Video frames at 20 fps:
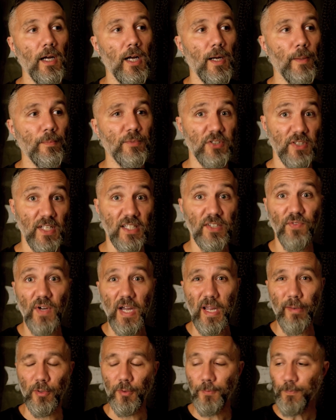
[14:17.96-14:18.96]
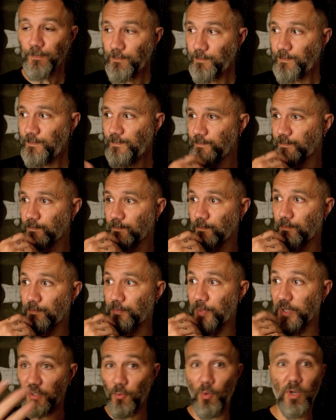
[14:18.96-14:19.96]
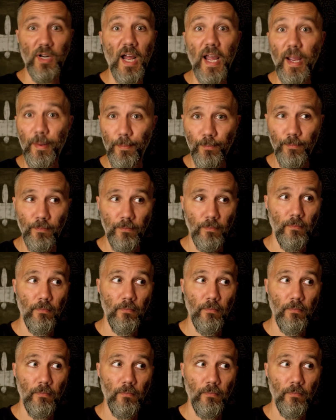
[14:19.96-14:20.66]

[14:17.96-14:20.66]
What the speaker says: So that's viable. But the one I'm